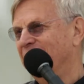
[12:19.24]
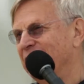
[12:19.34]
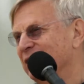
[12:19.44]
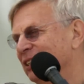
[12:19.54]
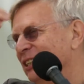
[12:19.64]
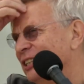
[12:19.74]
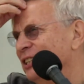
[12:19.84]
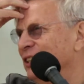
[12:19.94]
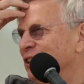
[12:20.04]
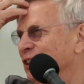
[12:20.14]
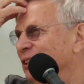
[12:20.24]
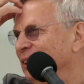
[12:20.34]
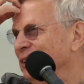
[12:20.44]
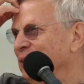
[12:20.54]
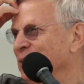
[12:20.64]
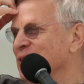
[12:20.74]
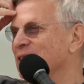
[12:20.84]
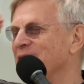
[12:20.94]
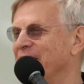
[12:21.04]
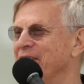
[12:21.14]
art and architecture, and you're
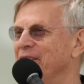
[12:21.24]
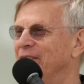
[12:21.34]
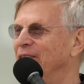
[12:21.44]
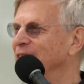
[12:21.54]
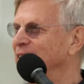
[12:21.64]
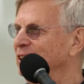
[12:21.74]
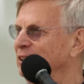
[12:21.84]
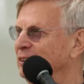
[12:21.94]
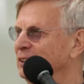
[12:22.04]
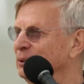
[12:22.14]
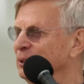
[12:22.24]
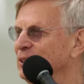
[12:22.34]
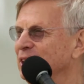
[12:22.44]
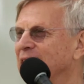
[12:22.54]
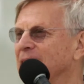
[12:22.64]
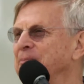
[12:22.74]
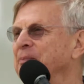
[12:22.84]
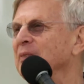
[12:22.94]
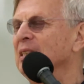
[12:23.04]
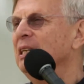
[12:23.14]
skating along the edge of it all the time.
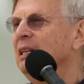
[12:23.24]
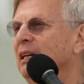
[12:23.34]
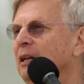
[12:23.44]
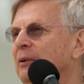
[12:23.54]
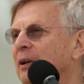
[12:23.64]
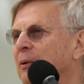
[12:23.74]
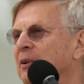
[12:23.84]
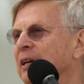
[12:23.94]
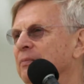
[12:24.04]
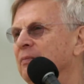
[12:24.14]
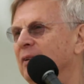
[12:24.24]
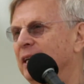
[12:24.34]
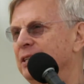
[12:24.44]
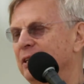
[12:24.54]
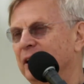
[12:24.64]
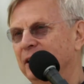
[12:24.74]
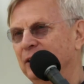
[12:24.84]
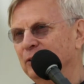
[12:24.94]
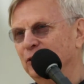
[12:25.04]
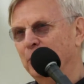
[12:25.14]
And I
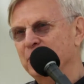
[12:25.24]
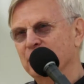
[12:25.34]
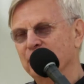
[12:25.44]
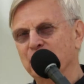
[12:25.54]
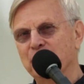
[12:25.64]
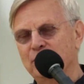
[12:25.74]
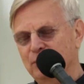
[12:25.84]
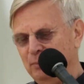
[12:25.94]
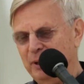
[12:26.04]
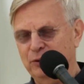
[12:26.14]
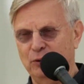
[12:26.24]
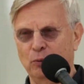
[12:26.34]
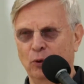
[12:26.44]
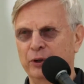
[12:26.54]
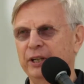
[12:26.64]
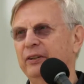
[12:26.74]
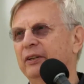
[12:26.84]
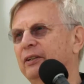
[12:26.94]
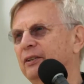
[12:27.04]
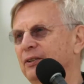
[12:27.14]
hold the opposite view to Matthew Ward. I
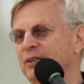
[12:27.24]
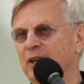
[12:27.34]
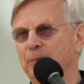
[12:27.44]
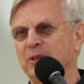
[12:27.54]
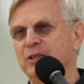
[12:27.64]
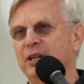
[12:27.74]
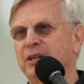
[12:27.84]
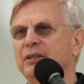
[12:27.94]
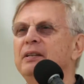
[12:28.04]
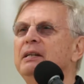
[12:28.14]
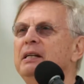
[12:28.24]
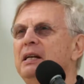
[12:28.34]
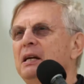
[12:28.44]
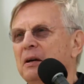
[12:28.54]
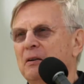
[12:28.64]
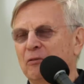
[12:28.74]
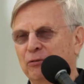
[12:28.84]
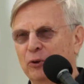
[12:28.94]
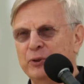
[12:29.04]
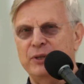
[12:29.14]
think the Serpentine
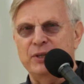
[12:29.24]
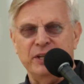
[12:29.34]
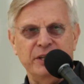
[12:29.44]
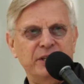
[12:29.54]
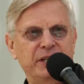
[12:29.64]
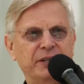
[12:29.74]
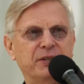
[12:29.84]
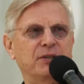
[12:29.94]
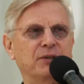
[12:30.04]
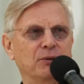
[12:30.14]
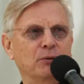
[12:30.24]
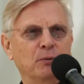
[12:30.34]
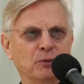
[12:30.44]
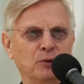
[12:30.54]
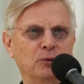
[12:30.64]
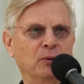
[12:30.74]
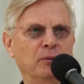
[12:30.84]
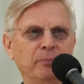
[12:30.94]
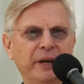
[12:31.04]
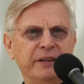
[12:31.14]
forces architects to do
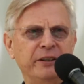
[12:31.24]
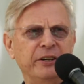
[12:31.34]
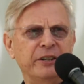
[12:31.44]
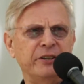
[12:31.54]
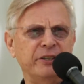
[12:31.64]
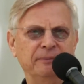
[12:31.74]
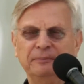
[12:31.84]
bad art.